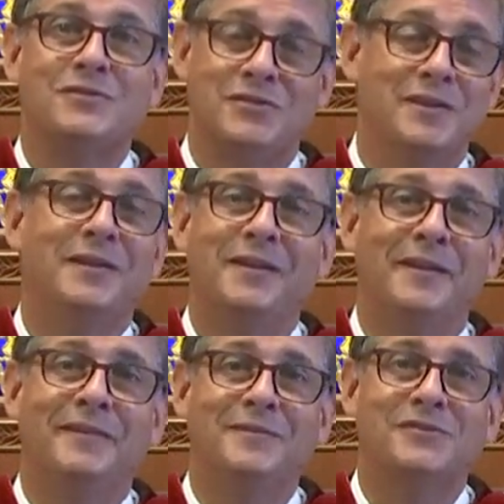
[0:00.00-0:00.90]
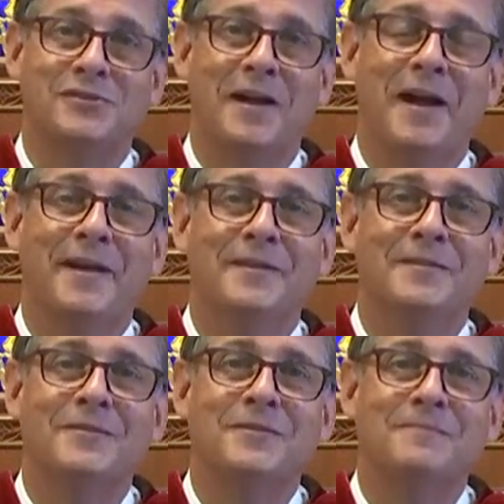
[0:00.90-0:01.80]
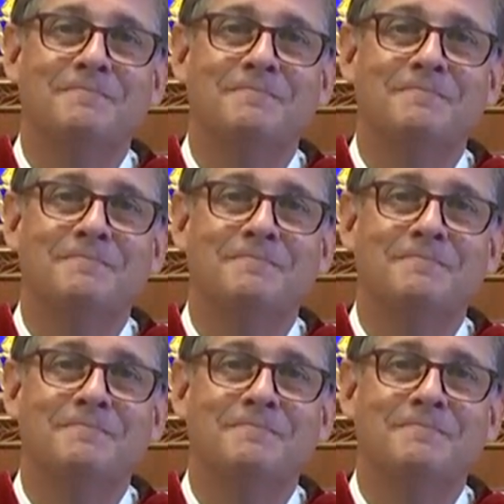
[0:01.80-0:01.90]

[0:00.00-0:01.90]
sinking sand.